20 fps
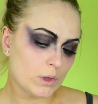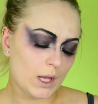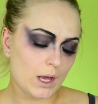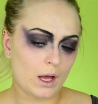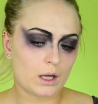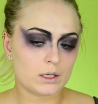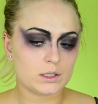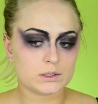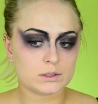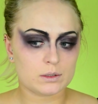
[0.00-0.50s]

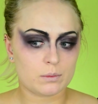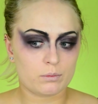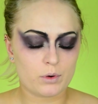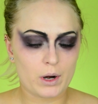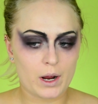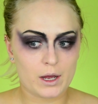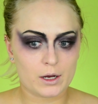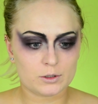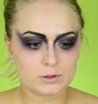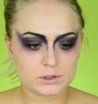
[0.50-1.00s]
added some
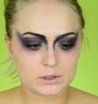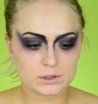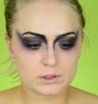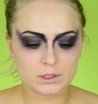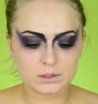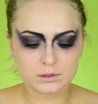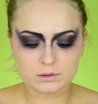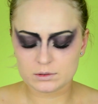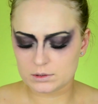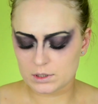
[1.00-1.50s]
brows,
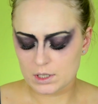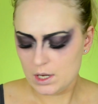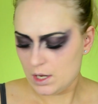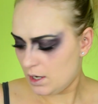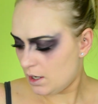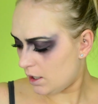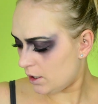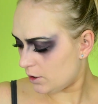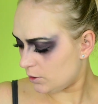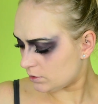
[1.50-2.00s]
and
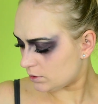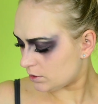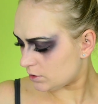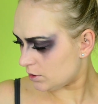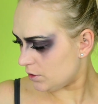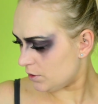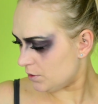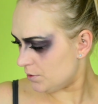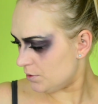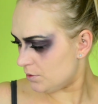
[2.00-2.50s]
I also
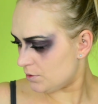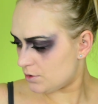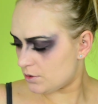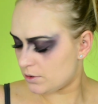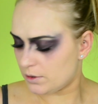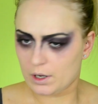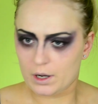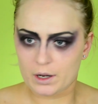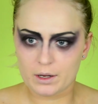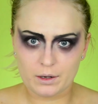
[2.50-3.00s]
used
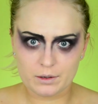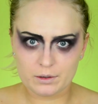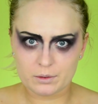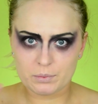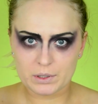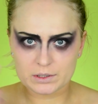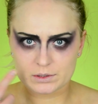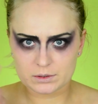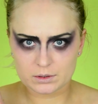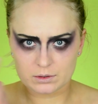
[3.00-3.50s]
the eyeliner
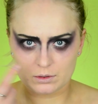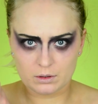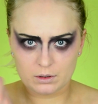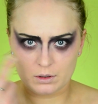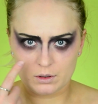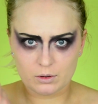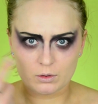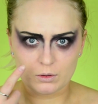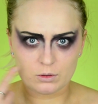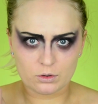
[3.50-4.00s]

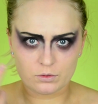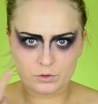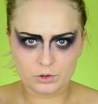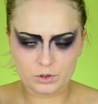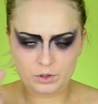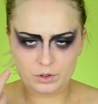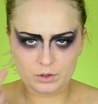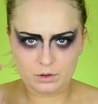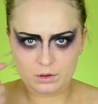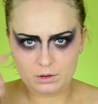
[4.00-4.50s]
pencil all
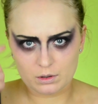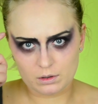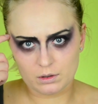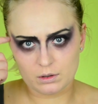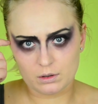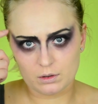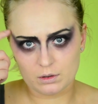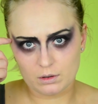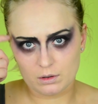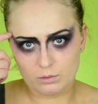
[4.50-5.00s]
over
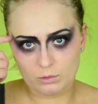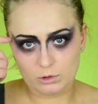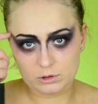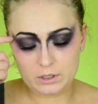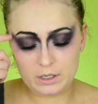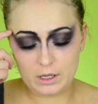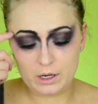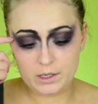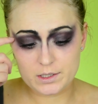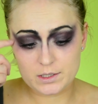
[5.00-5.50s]
the
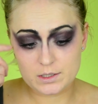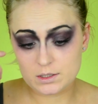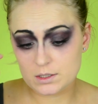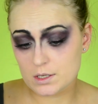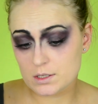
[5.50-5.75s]
water lines.